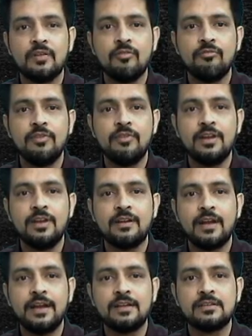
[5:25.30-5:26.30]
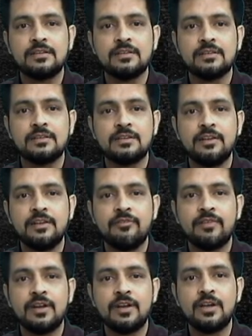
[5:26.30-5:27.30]
We will write the
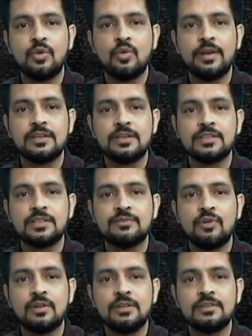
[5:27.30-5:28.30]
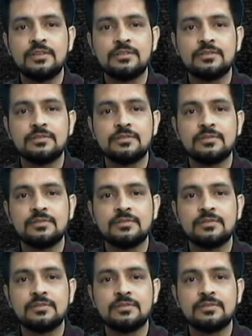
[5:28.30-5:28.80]
different notations for this.